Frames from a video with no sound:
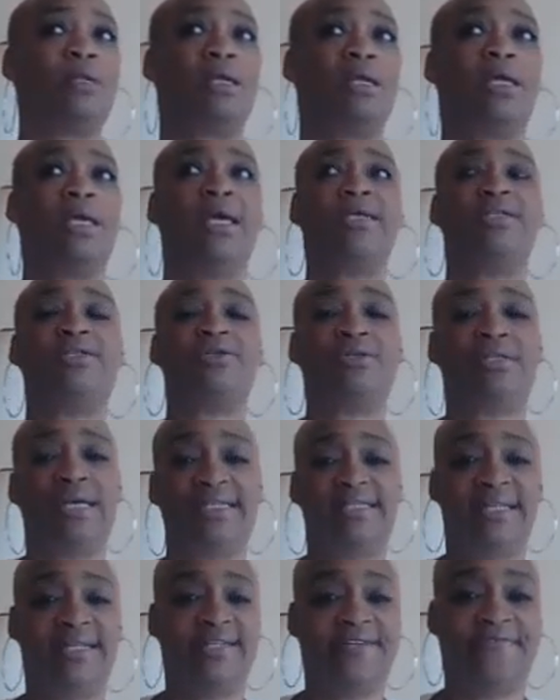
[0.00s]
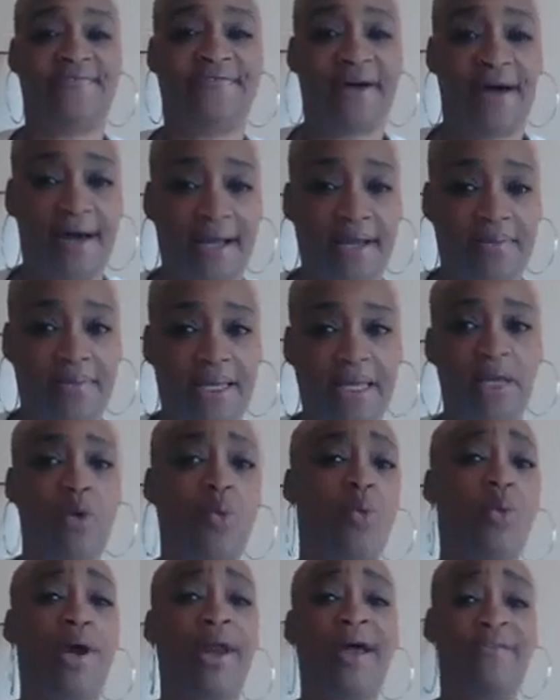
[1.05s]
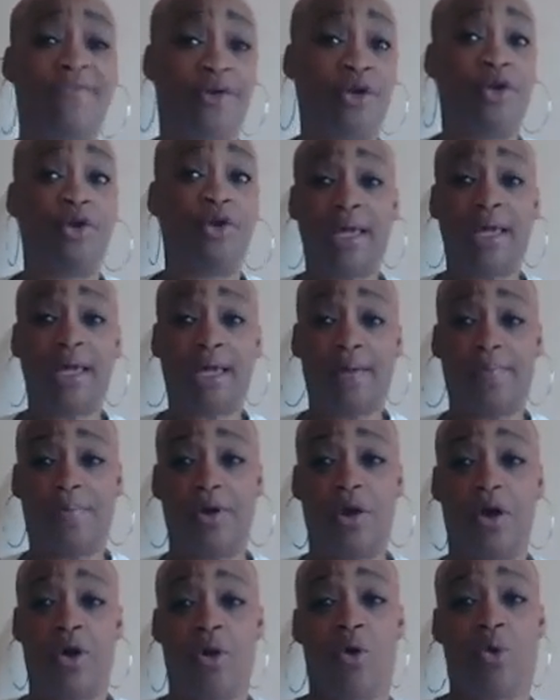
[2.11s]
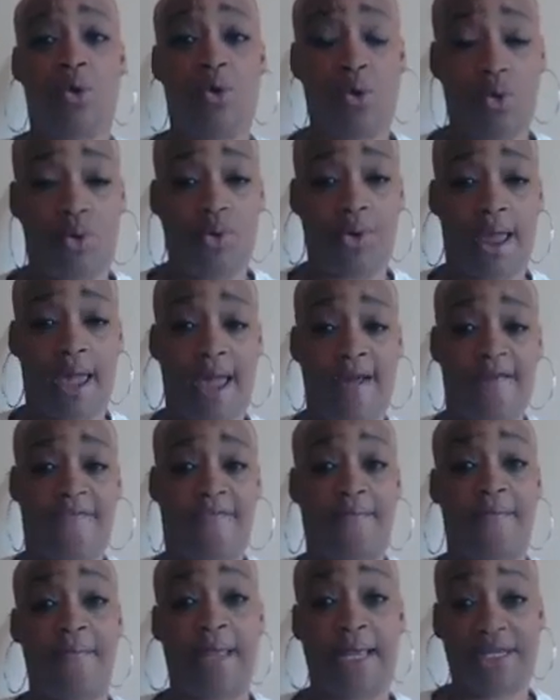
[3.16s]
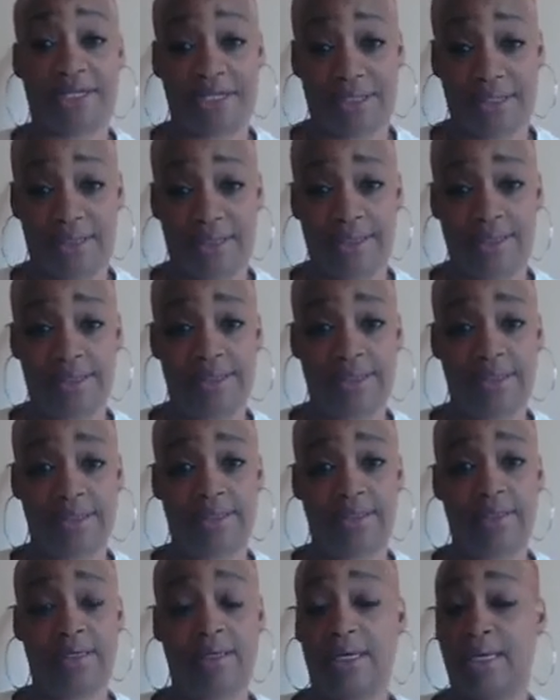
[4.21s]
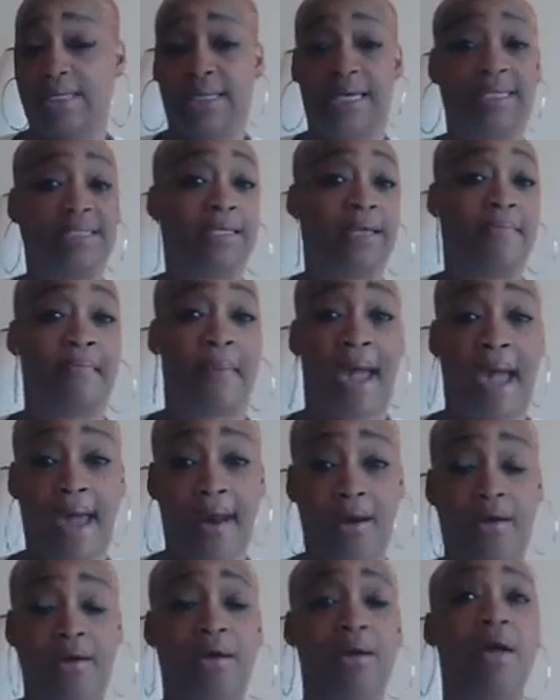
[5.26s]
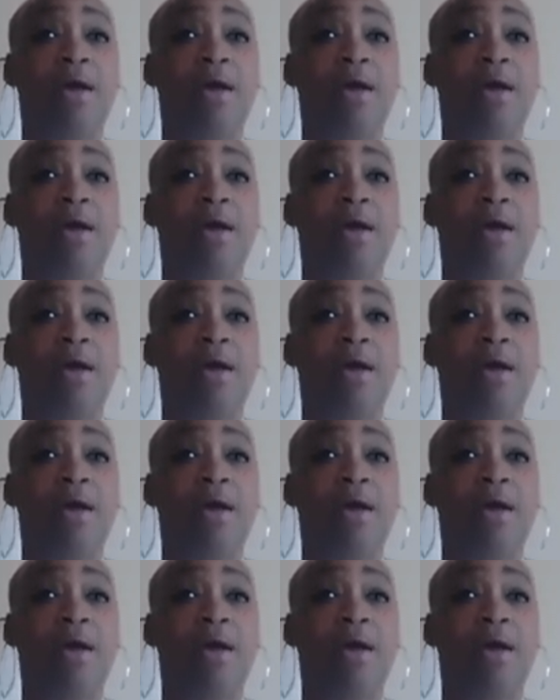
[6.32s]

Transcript: cancer doesn't define me. Whatever. You make up your own affirmations. It doesn't matter.